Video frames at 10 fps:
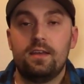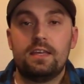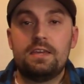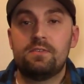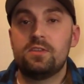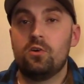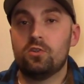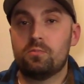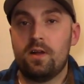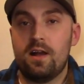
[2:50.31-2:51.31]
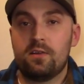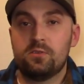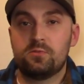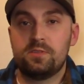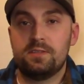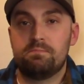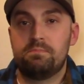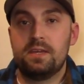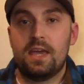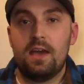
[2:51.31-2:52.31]
Even the older Broncos were these
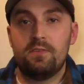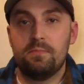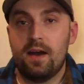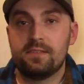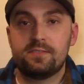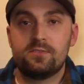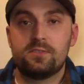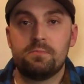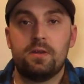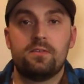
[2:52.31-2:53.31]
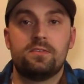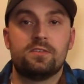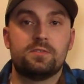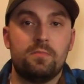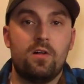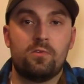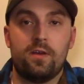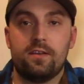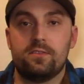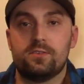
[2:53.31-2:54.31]
big heavy monsters compared to the smaller
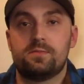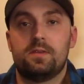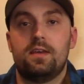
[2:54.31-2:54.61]
Wranglers.